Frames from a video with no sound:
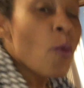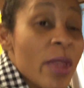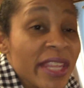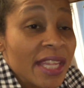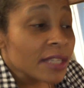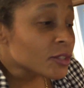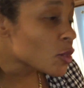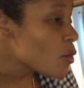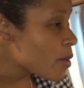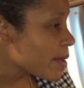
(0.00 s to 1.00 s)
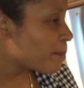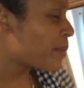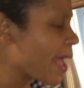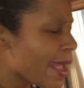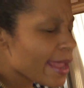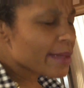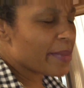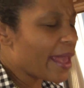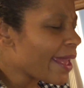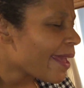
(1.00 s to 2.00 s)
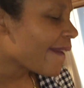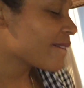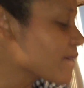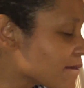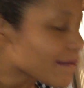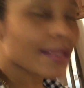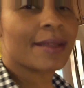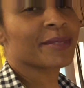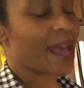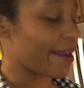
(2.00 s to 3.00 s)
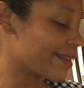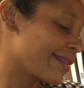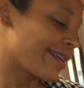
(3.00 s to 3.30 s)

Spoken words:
We can do it, baby. I'm sorry.